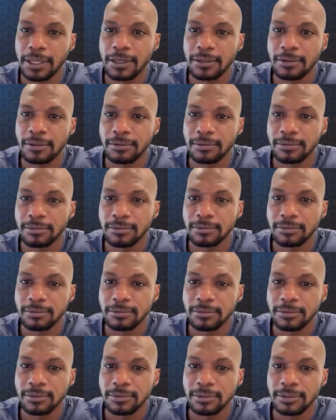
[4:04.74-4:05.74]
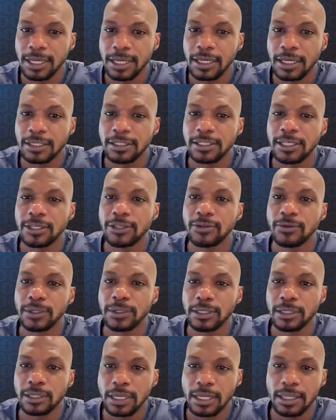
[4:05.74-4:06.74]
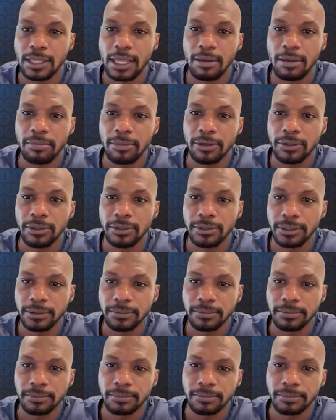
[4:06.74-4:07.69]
in continuing in that build.